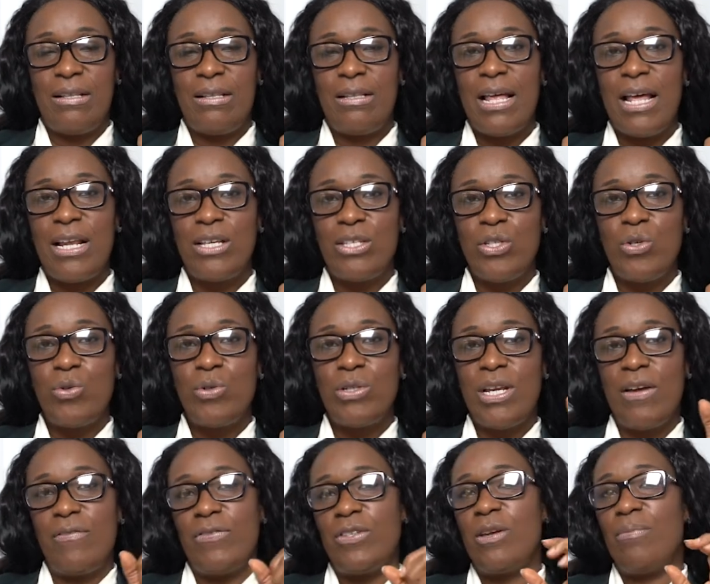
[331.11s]
That is
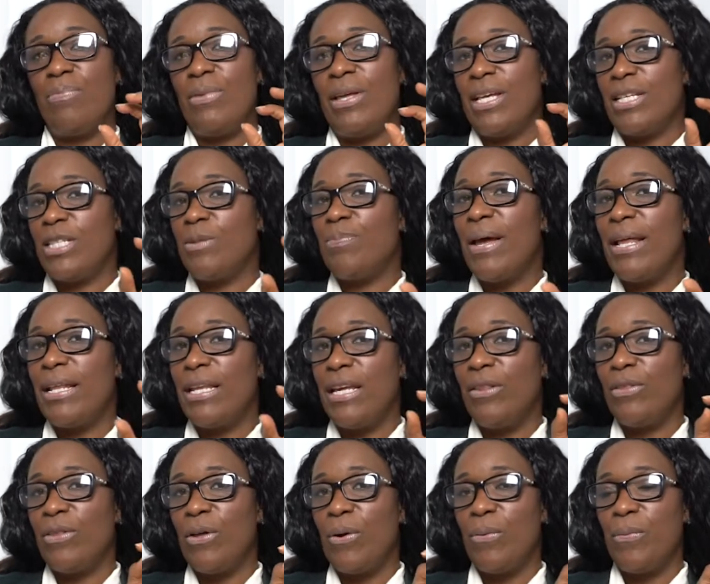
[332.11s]
usually if something is
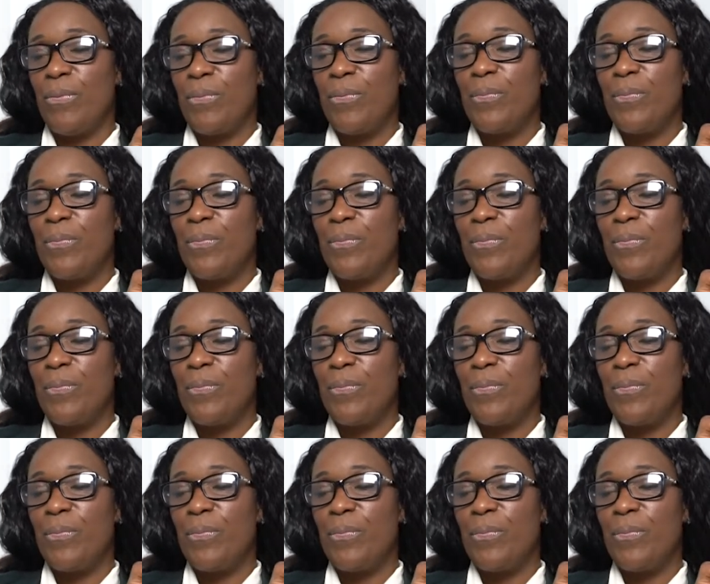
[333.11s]
pending, though.